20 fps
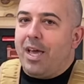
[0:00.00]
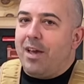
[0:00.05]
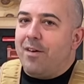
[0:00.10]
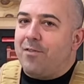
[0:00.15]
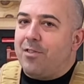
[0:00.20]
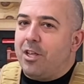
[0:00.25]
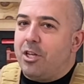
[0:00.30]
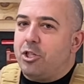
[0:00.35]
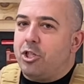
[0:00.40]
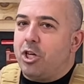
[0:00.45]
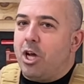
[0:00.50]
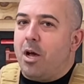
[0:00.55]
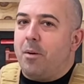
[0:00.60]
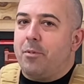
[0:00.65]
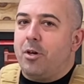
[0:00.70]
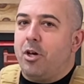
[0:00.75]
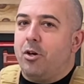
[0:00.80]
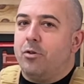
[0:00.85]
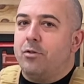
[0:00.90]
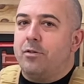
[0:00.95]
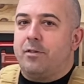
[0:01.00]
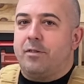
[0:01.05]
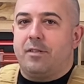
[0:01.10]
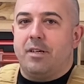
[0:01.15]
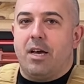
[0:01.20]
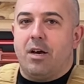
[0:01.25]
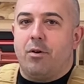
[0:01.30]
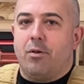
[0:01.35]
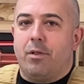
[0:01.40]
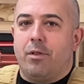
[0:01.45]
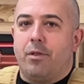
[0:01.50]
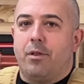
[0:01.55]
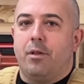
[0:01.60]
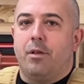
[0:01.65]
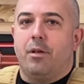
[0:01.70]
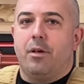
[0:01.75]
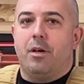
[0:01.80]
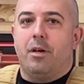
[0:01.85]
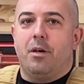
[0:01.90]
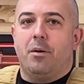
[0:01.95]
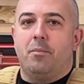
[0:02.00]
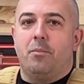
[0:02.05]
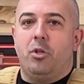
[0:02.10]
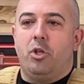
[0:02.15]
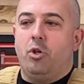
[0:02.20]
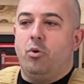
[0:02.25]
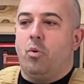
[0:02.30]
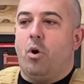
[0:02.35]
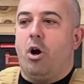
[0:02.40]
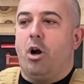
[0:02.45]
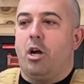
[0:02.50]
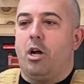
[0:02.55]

if the job goes south, you are